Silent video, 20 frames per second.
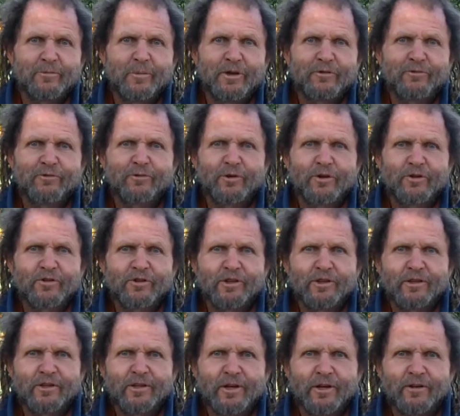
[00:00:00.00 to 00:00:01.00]
been
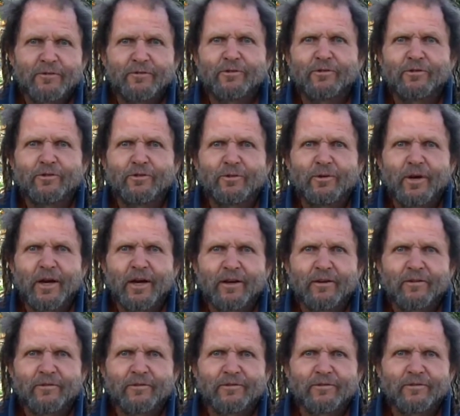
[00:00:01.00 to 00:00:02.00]
fortunate enough to
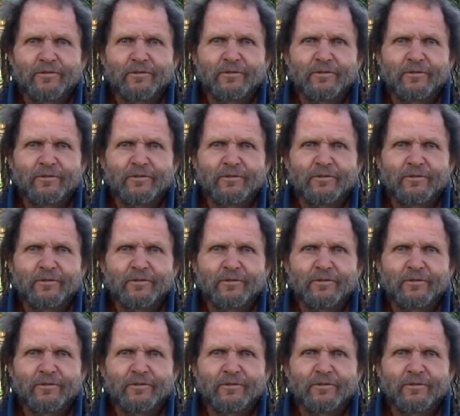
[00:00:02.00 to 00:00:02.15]
have